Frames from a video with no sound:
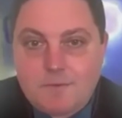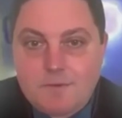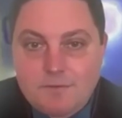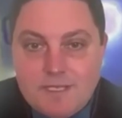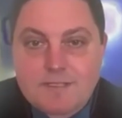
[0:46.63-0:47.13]

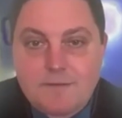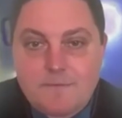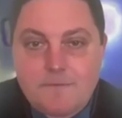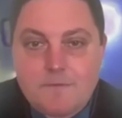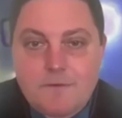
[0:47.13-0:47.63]
the rest
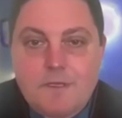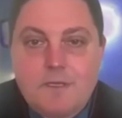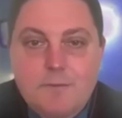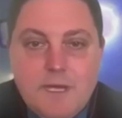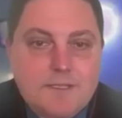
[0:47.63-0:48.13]
of
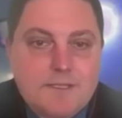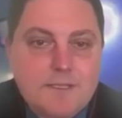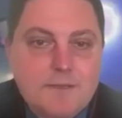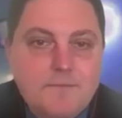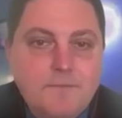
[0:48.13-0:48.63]

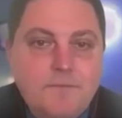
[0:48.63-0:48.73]
humanity.